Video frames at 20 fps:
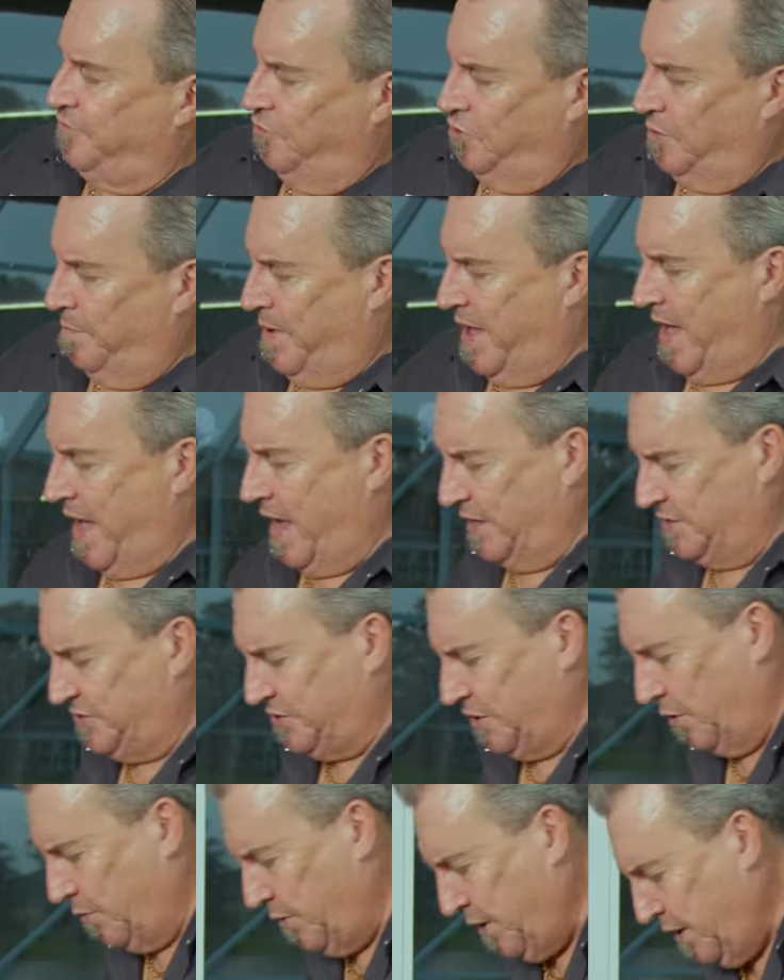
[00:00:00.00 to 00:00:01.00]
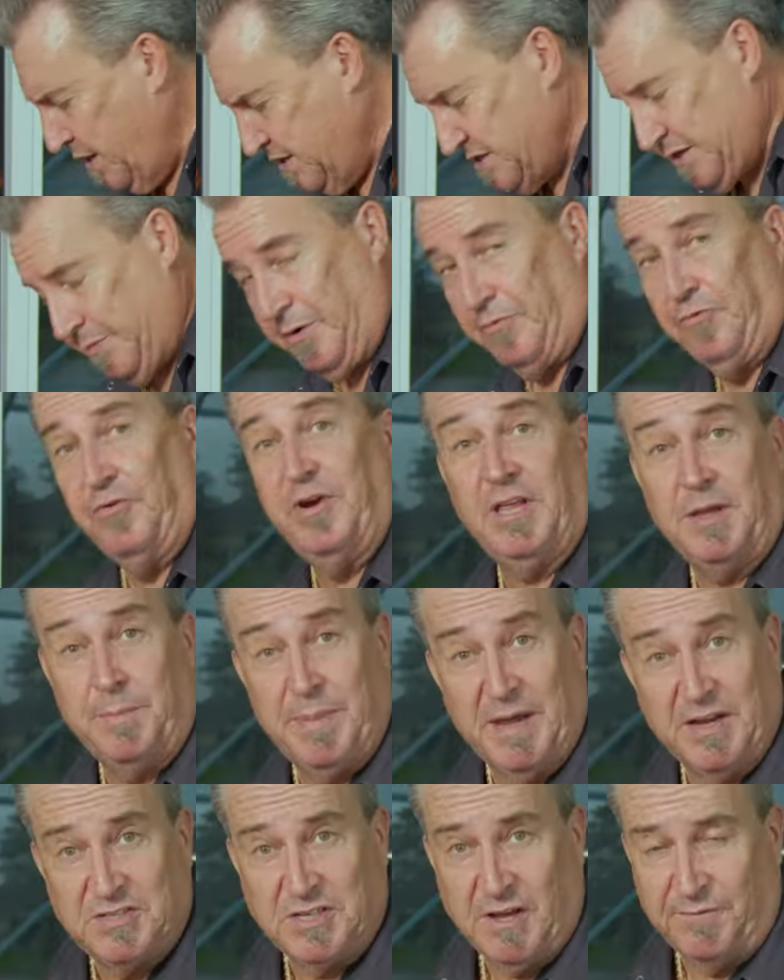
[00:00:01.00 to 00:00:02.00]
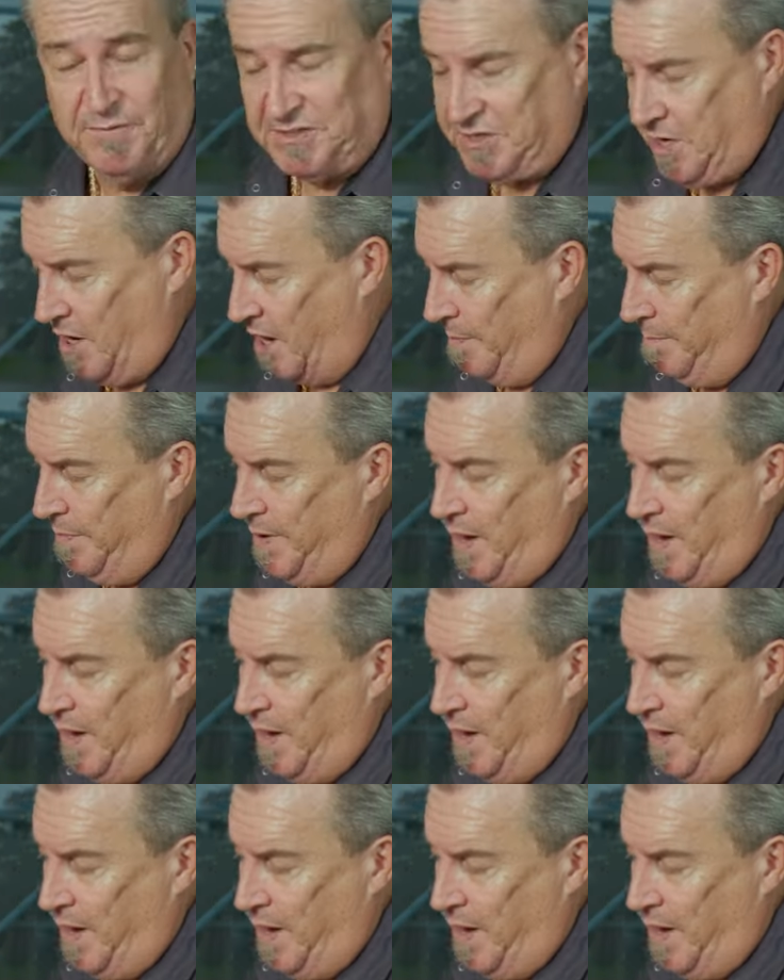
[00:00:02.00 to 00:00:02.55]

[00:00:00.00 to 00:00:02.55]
through the bag, so some of the really big stuff is gone,